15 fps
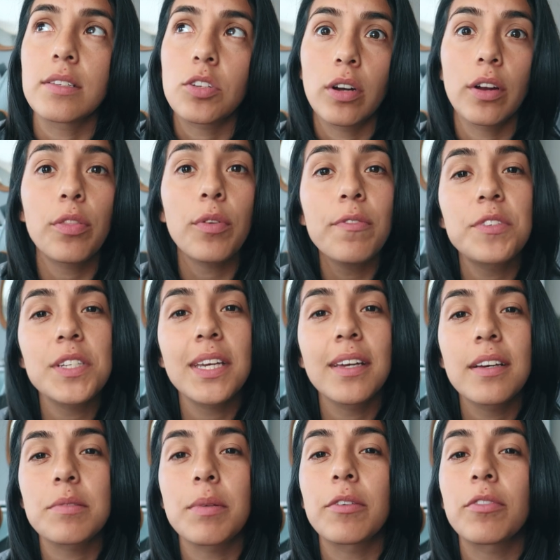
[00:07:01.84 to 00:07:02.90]
I started thrifting
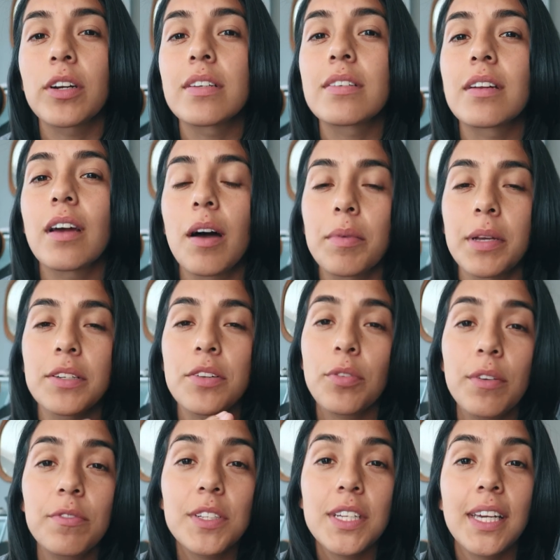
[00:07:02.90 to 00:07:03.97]
because my friend got me into
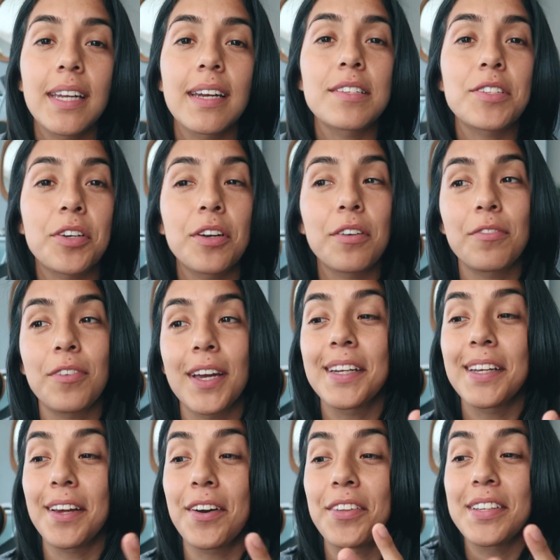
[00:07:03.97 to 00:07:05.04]
thrifting, and I started
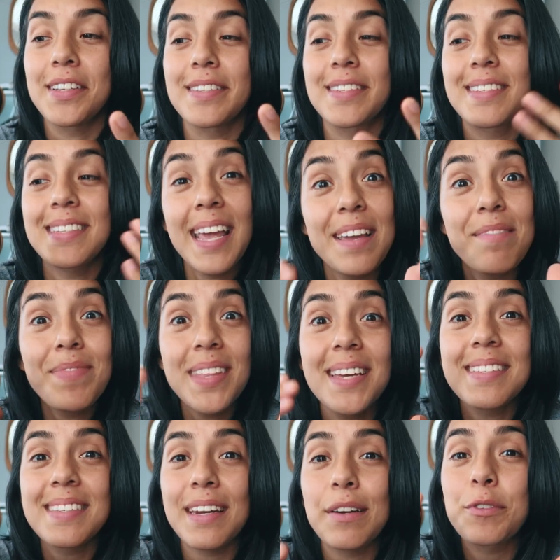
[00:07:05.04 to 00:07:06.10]
finding all these same
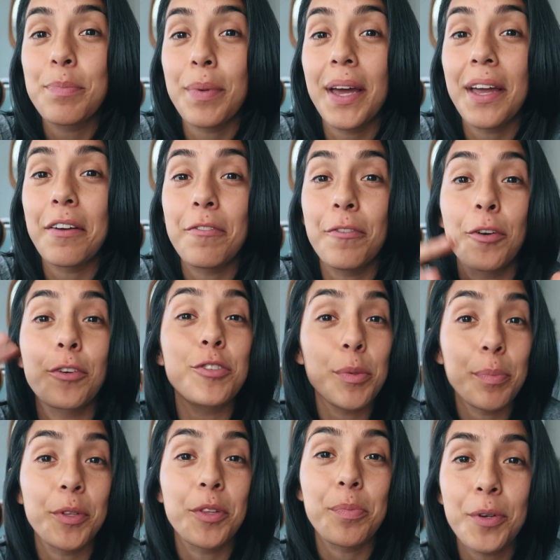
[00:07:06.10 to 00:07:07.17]
things that I was buying for
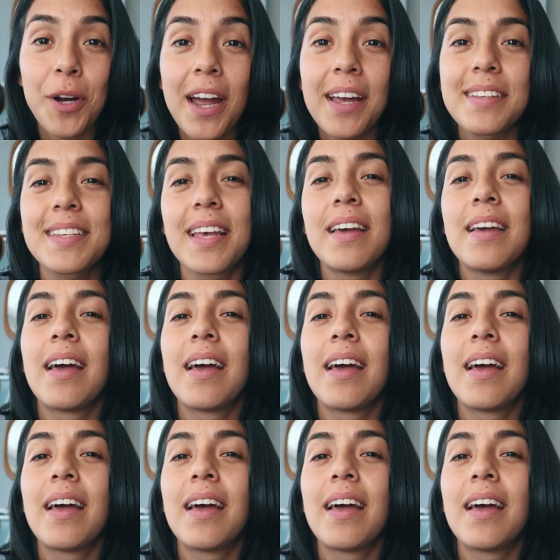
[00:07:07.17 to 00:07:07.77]
triple the price